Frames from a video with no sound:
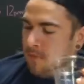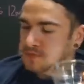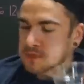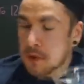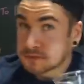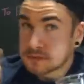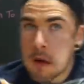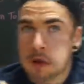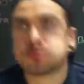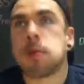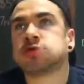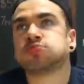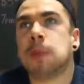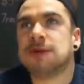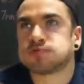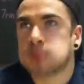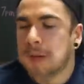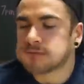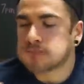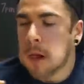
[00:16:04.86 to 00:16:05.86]
Hawaiian
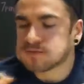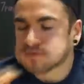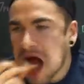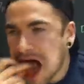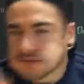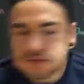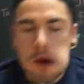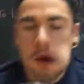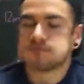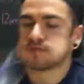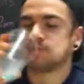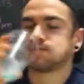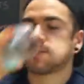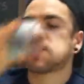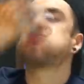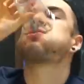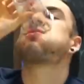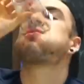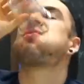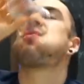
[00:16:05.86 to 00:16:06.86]
Punch came to the
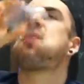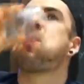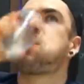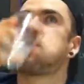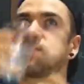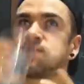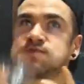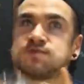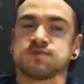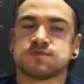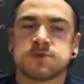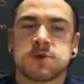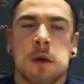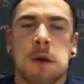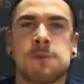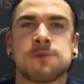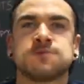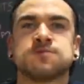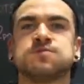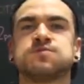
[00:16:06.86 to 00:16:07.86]
rescue.
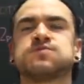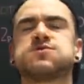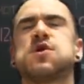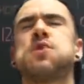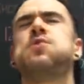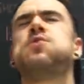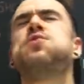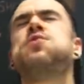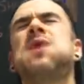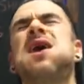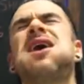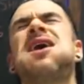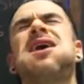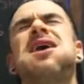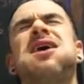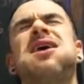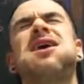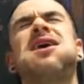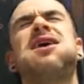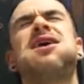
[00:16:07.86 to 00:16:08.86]

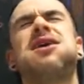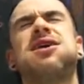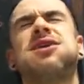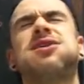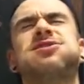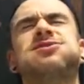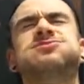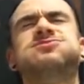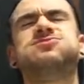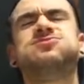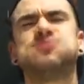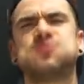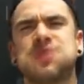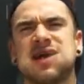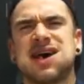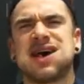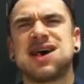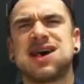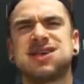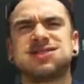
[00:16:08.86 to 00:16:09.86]
Whoa,
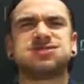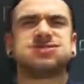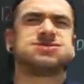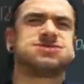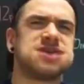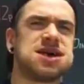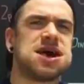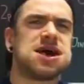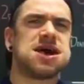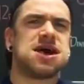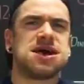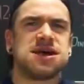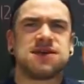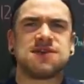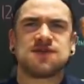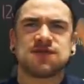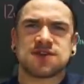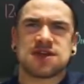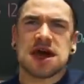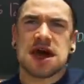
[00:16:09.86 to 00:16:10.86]
what's
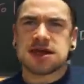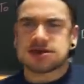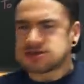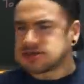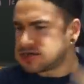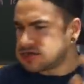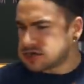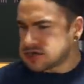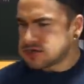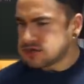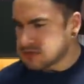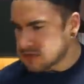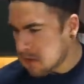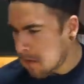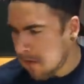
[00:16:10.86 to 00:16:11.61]
love got to do?